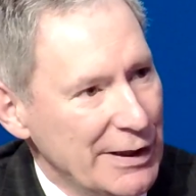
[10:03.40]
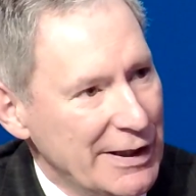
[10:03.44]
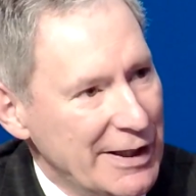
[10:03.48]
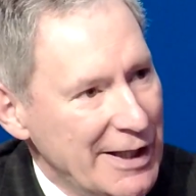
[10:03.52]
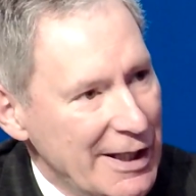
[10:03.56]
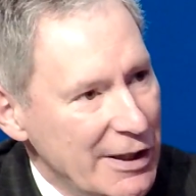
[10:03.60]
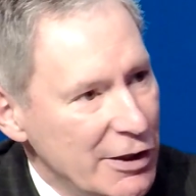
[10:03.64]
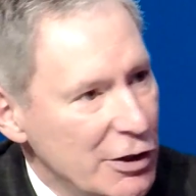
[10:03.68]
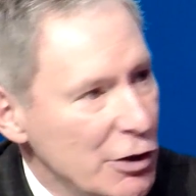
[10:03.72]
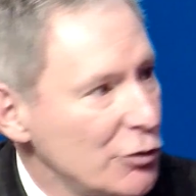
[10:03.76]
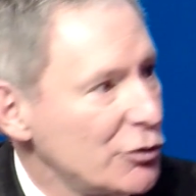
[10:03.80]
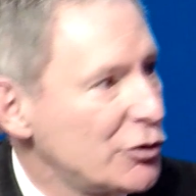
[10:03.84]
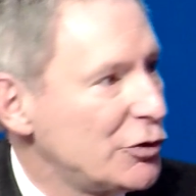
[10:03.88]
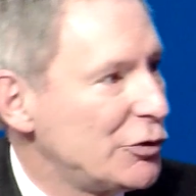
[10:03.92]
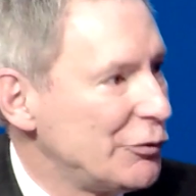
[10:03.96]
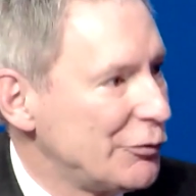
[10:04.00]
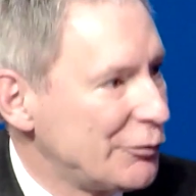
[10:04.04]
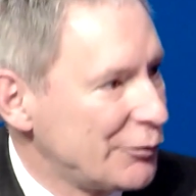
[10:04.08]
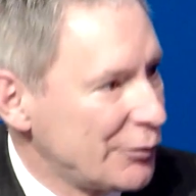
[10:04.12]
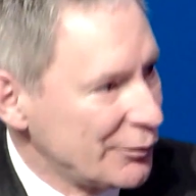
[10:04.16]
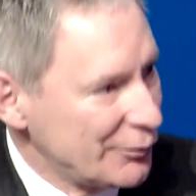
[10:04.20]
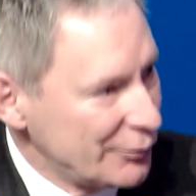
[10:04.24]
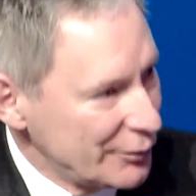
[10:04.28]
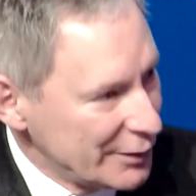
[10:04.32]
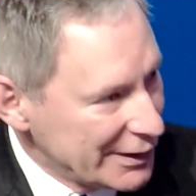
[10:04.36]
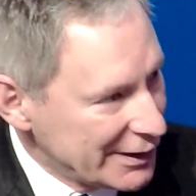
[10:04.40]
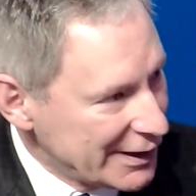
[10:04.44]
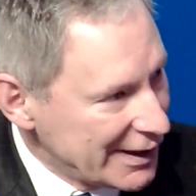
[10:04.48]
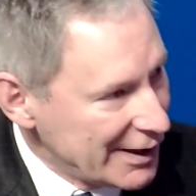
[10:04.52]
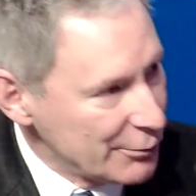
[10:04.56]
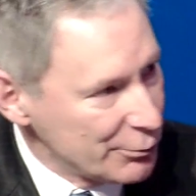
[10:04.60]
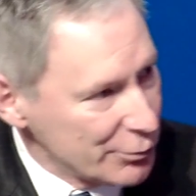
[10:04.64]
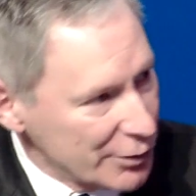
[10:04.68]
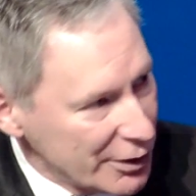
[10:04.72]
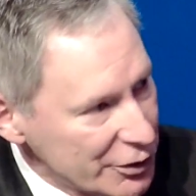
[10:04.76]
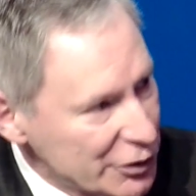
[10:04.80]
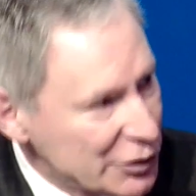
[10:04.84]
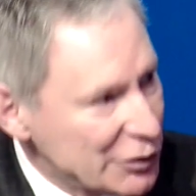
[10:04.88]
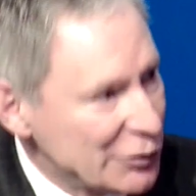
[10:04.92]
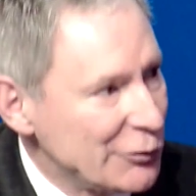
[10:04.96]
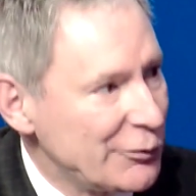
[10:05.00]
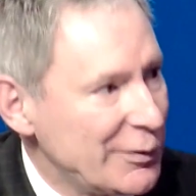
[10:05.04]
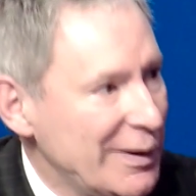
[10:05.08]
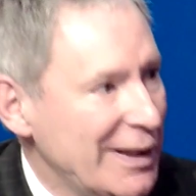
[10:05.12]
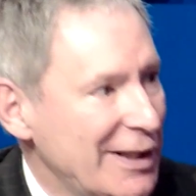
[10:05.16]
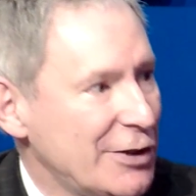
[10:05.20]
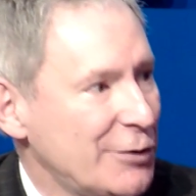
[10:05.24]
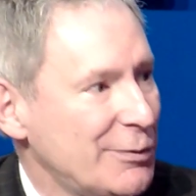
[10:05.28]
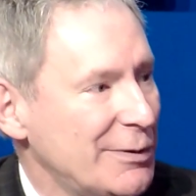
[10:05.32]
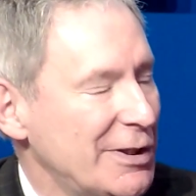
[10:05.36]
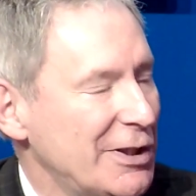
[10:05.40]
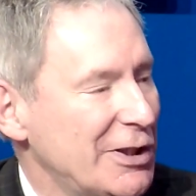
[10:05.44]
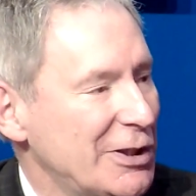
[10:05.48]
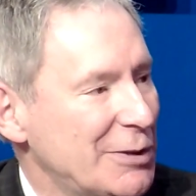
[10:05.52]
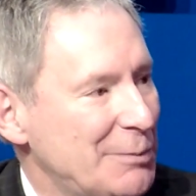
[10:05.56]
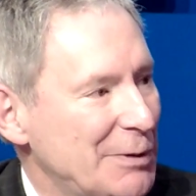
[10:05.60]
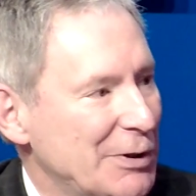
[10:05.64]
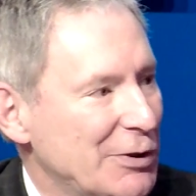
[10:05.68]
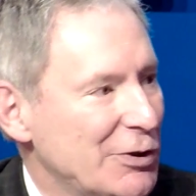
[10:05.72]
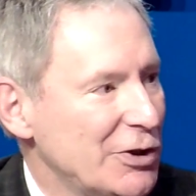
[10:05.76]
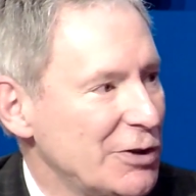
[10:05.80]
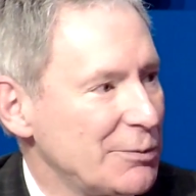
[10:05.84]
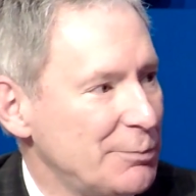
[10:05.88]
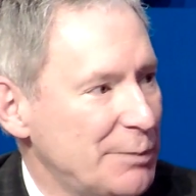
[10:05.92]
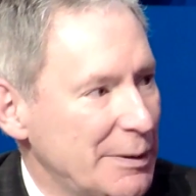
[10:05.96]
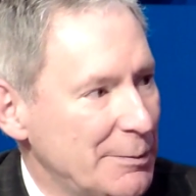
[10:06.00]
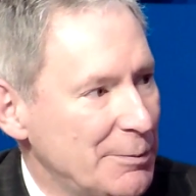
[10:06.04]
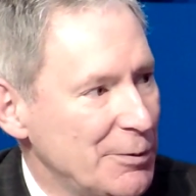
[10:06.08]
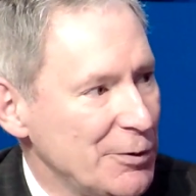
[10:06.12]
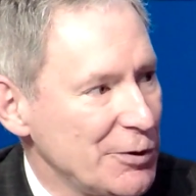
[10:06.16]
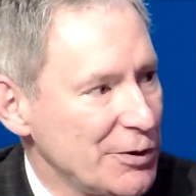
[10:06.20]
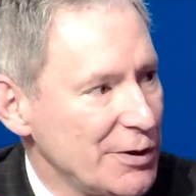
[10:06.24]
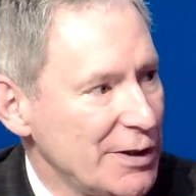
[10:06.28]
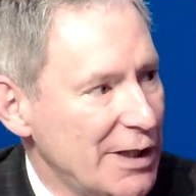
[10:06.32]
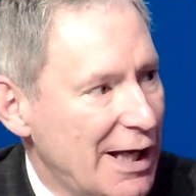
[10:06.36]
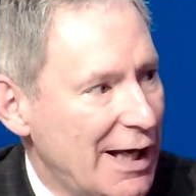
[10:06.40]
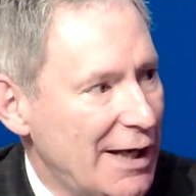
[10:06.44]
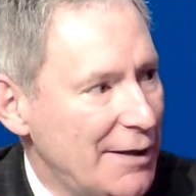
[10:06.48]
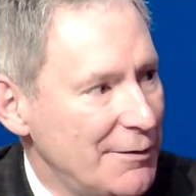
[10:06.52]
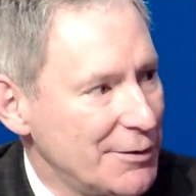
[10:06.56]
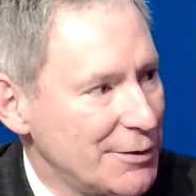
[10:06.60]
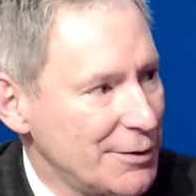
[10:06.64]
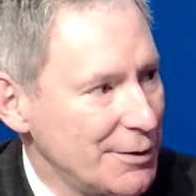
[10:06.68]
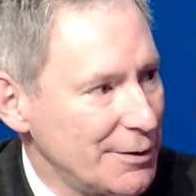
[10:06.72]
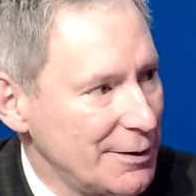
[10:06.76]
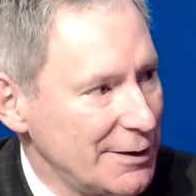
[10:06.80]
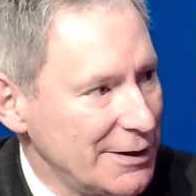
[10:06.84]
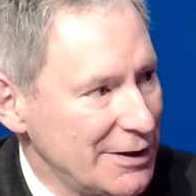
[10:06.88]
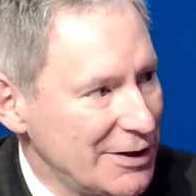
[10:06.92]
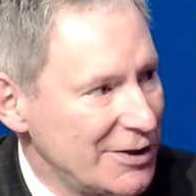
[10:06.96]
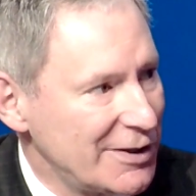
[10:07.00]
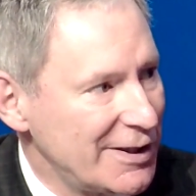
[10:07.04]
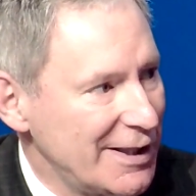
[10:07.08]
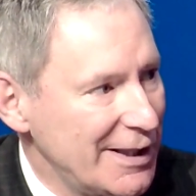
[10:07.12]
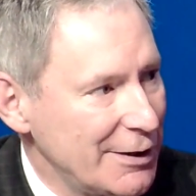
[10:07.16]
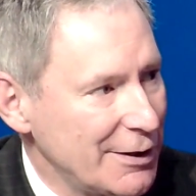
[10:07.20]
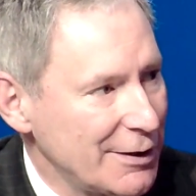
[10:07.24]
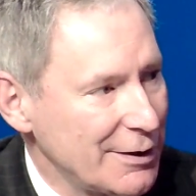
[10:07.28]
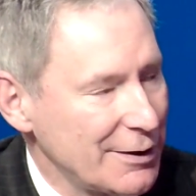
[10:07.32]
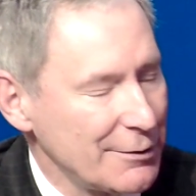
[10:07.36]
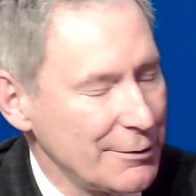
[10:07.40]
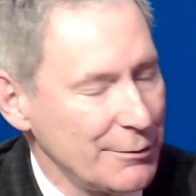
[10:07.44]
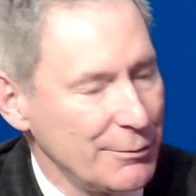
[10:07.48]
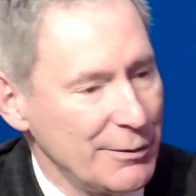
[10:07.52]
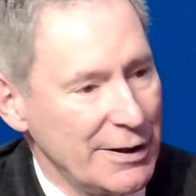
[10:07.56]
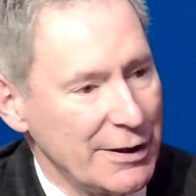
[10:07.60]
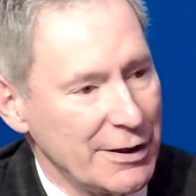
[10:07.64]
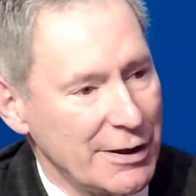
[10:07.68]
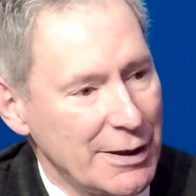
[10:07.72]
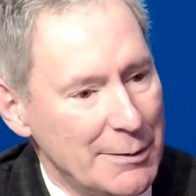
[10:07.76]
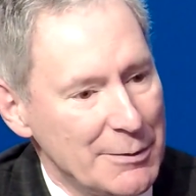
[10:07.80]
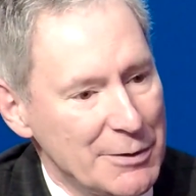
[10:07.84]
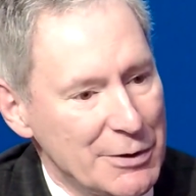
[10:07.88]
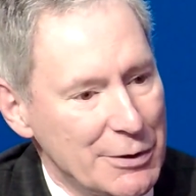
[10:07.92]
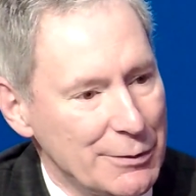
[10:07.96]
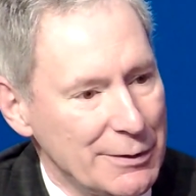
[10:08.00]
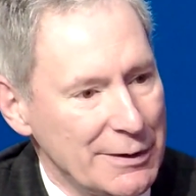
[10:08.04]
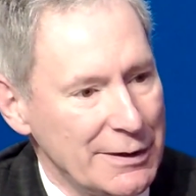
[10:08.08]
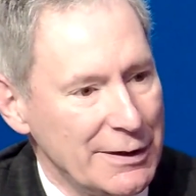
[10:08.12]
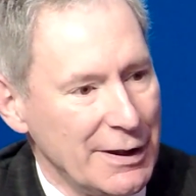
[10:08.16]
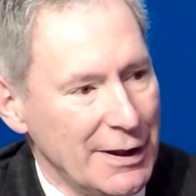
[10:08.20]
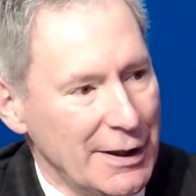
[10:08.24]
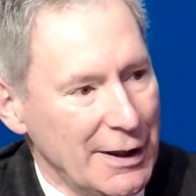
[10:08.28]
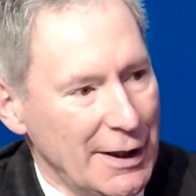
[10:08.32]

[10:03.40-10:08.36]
can't go we can't run too fast with this because people's lives are at stake when it comes to it.